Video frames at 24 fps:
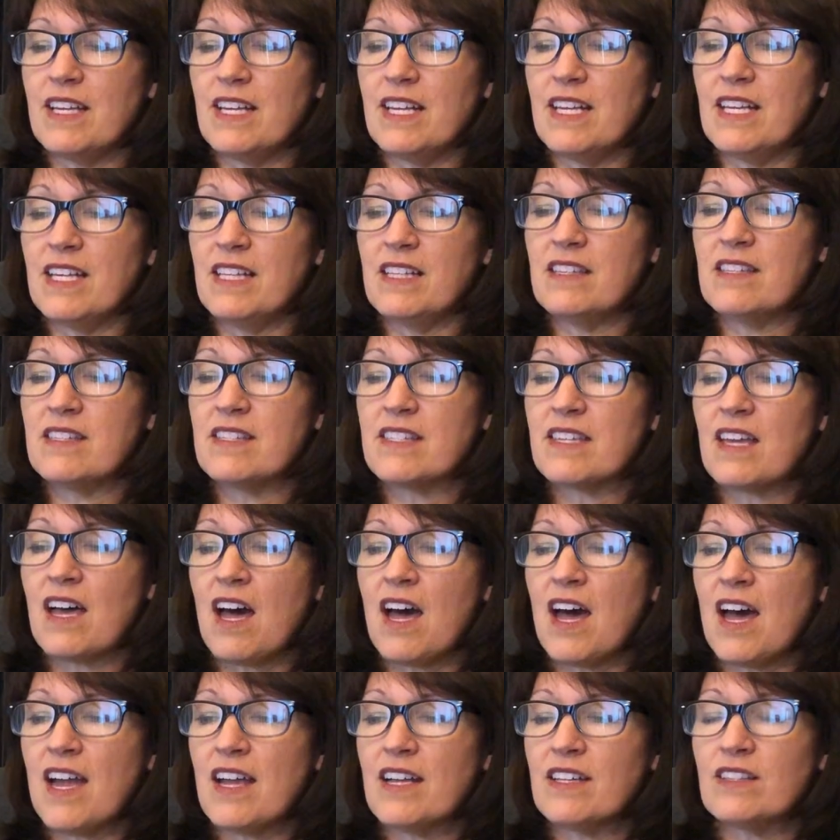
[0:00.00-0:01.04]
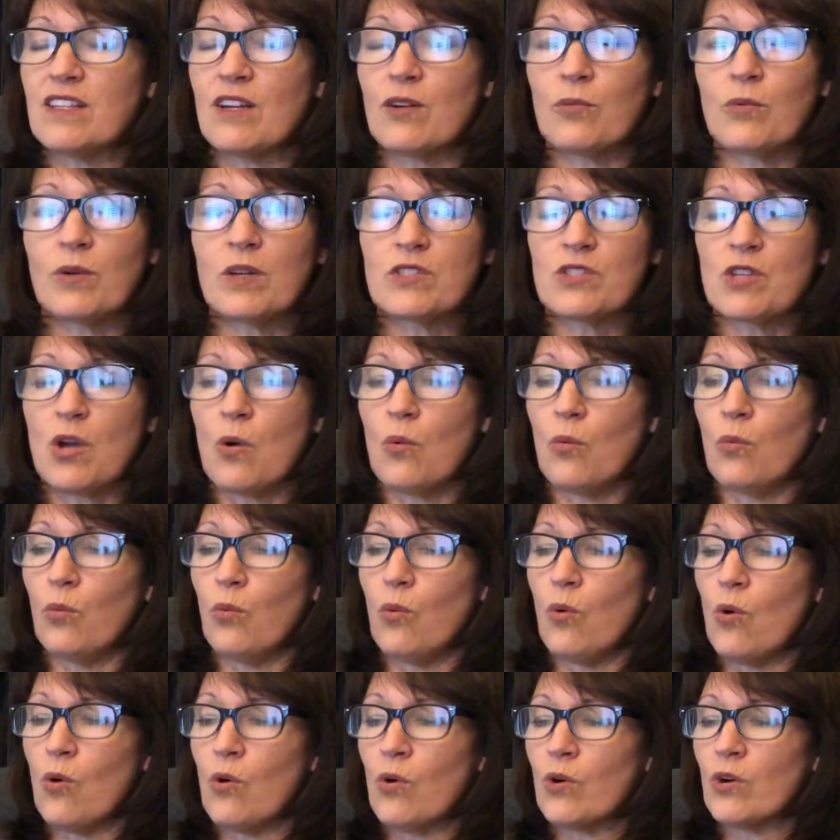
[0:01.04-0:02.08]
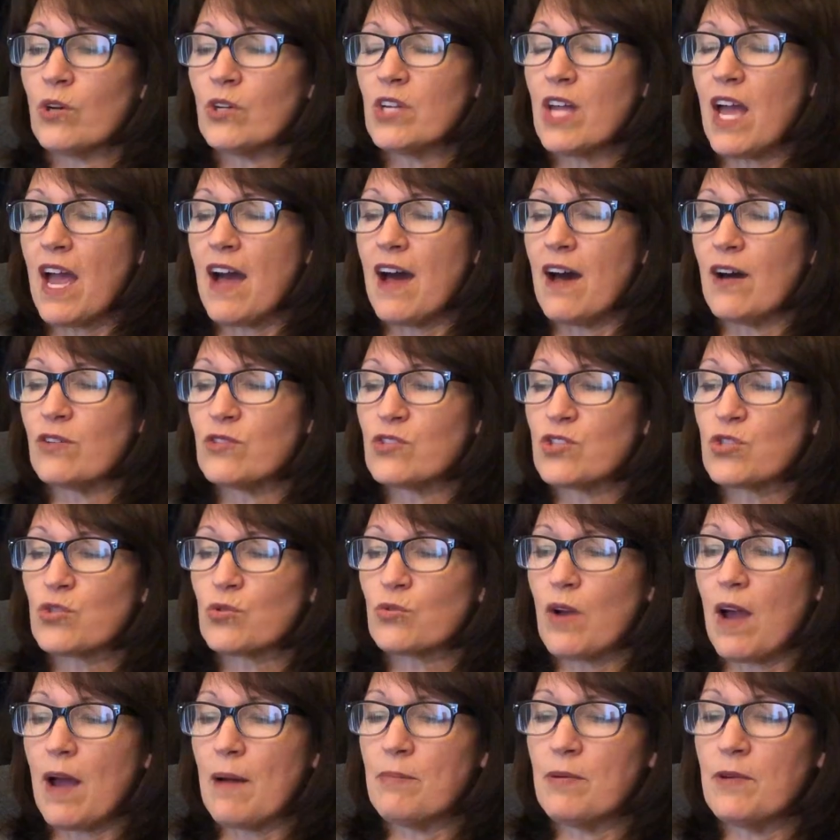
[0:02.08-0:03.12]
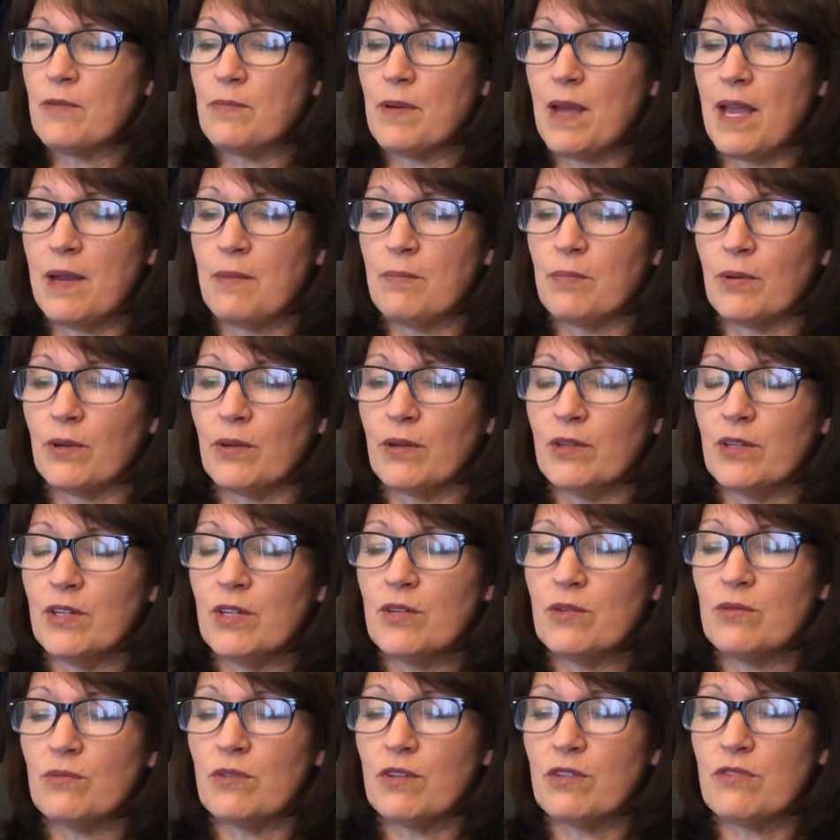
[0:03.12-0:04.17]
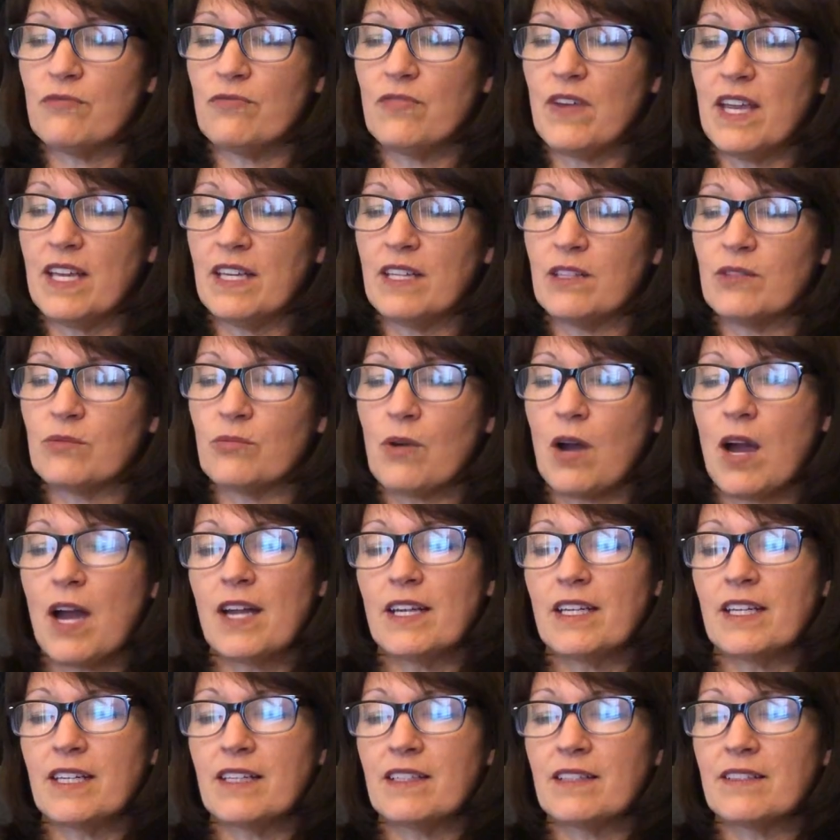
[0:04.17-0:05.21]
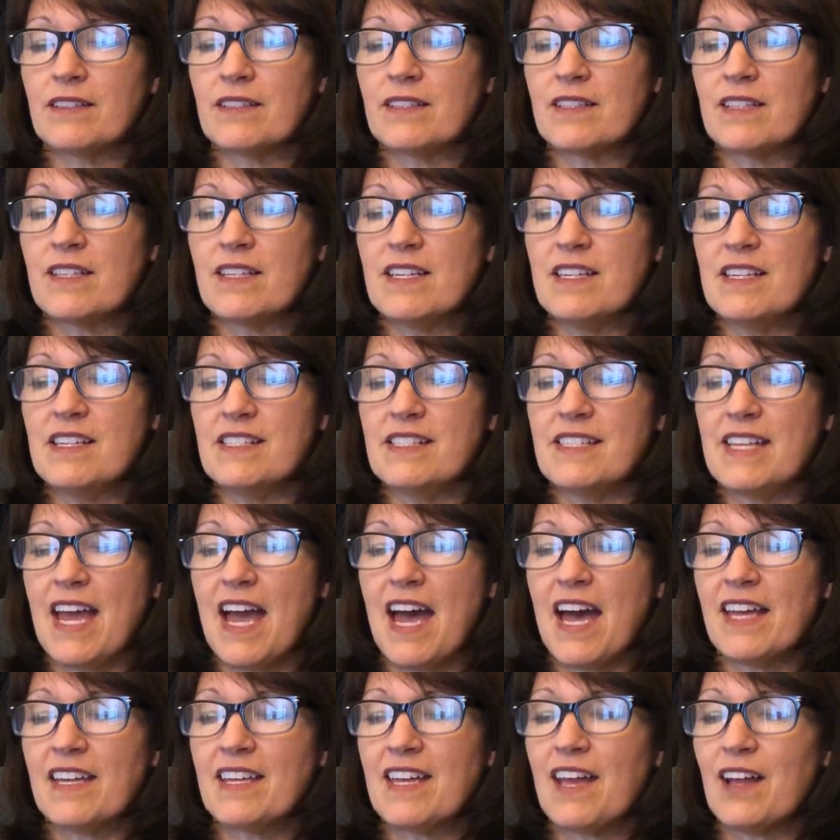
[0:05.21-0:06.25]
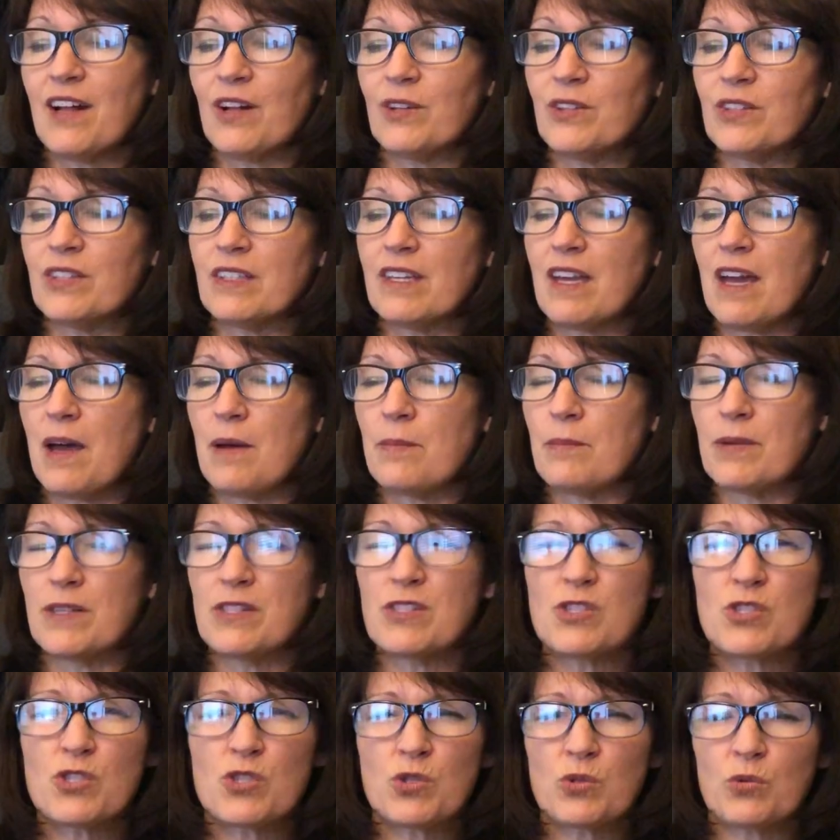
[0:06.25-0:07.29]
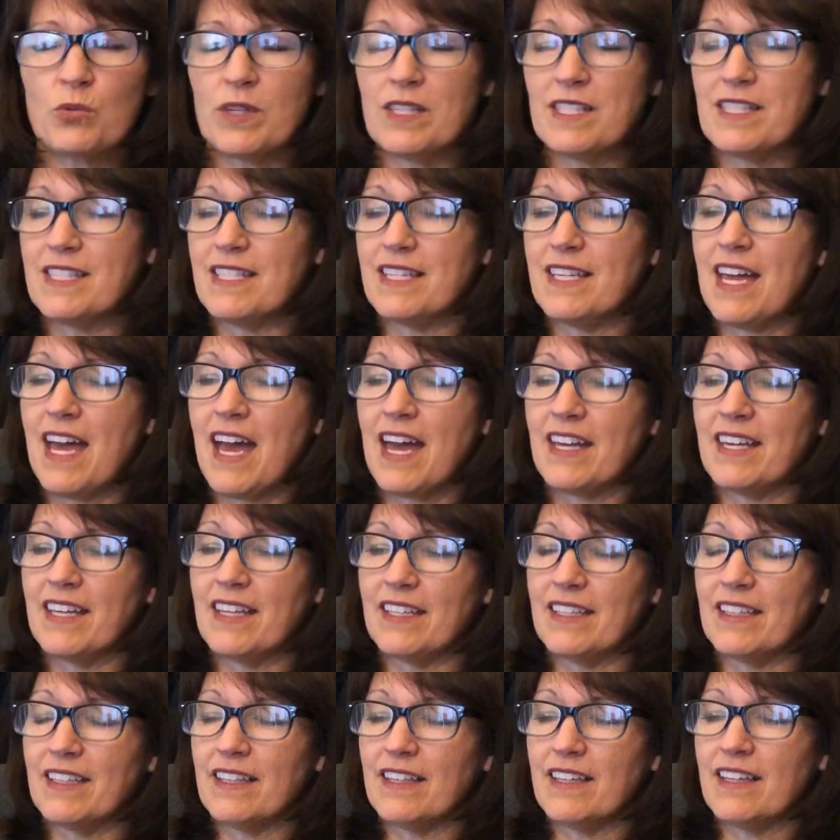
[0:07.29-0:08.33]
Inside there was a worn out scrap of paper with faded writing. Dad held it up and squinted at it.